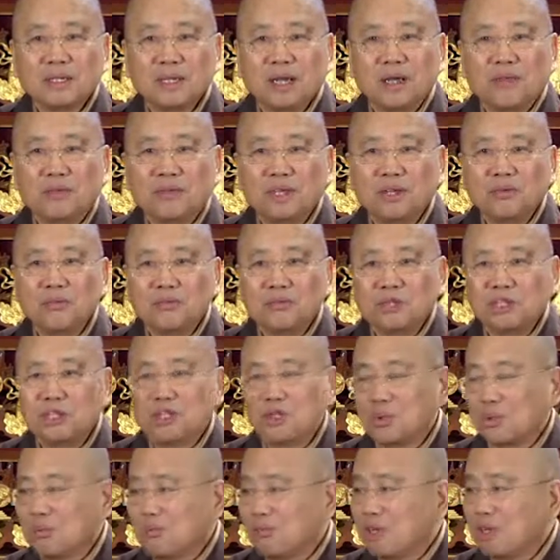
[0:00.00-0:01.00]
and then
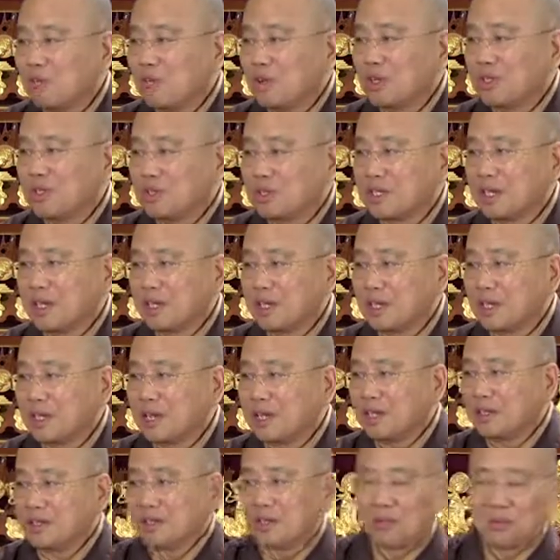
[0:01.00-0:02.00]
resume from 1 to 10
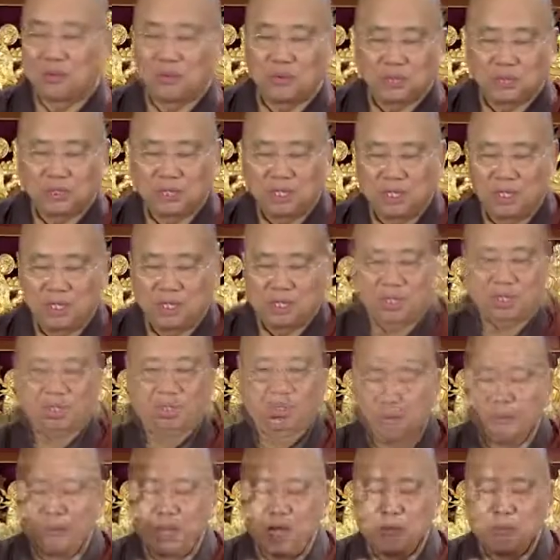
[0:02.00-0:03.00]
again. In other words,
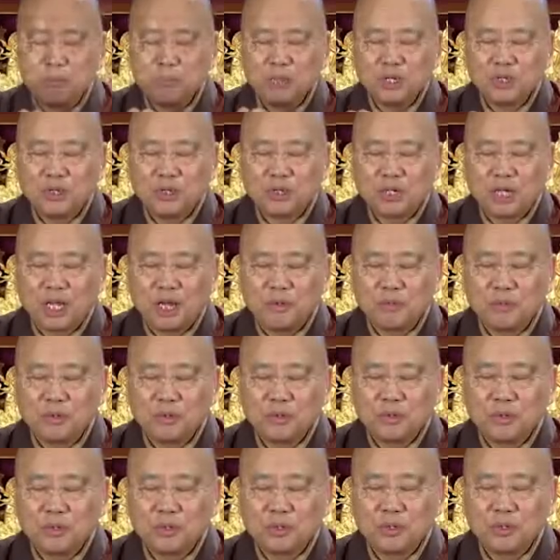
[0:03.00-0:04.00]
habitually I'm
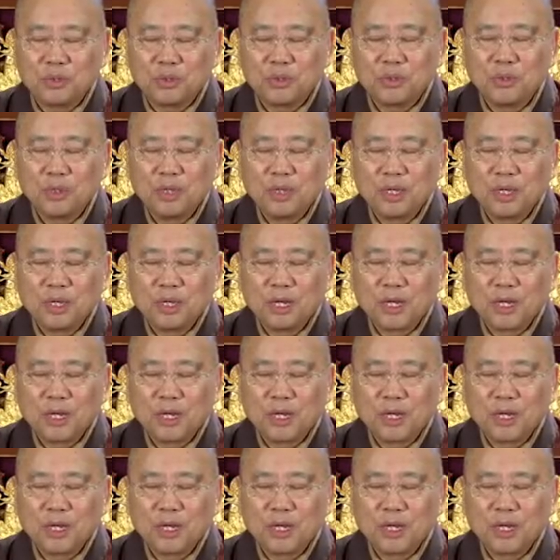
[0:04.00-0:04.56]
used to